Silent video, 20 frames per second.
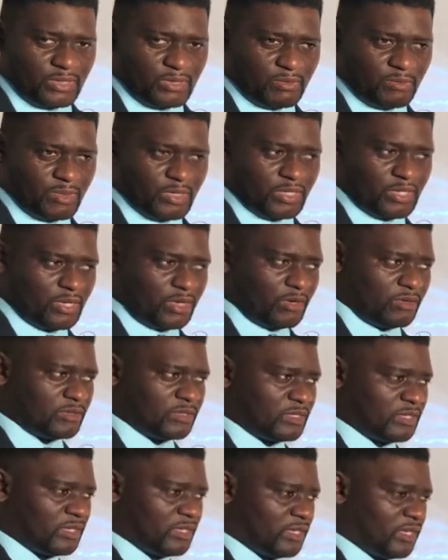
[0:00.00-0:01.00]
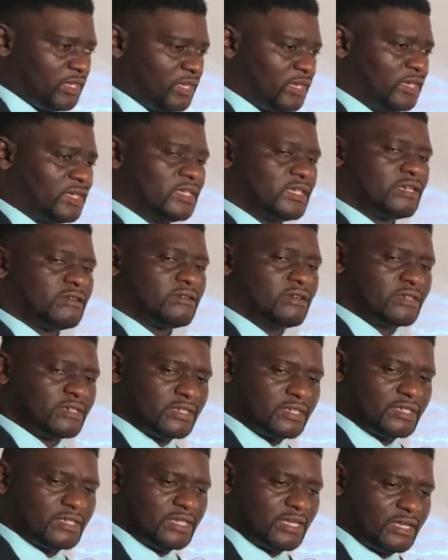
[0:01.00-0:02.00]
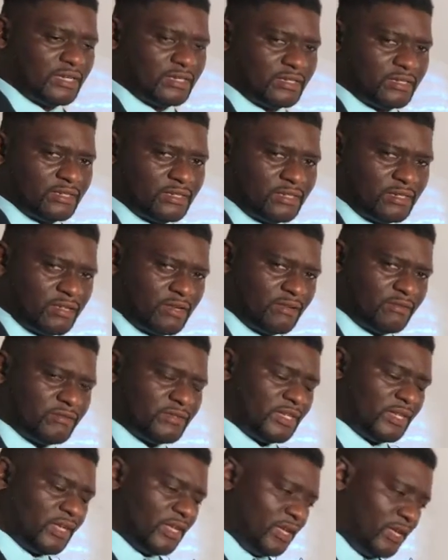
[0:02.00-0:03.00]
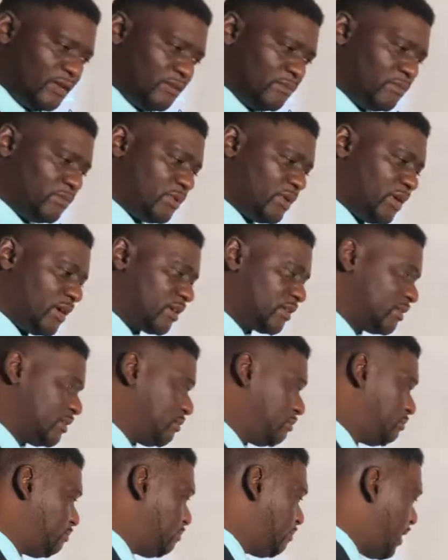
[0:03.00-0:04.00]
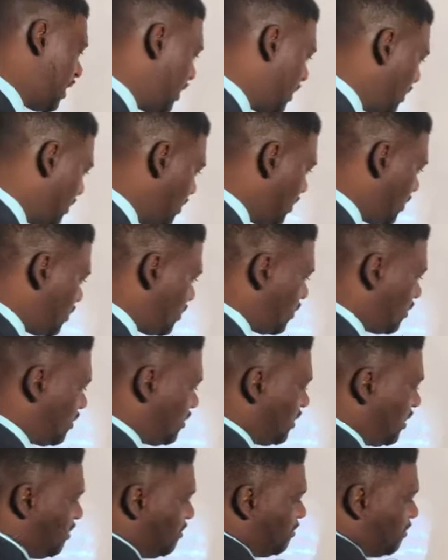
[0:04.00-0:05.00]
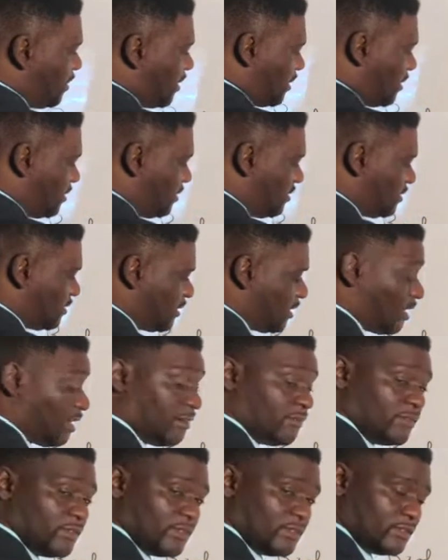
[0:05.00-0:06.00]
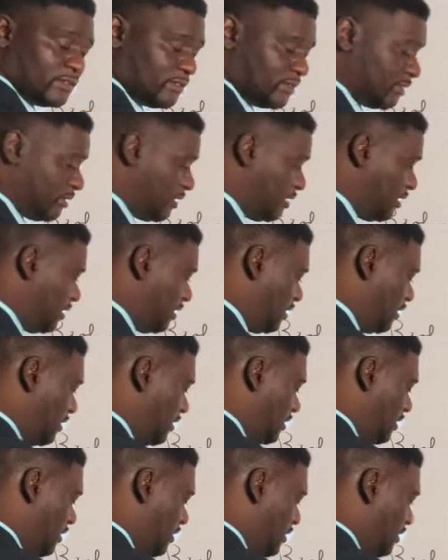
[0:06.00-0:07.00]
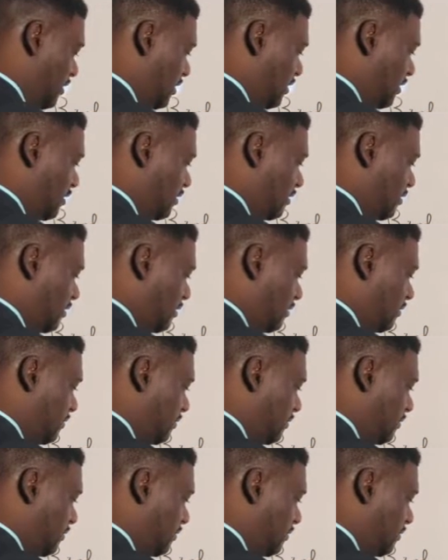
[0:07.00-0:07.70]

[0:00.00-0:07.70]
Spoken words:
without a clear understanding of the impact, the biological impact it's having, the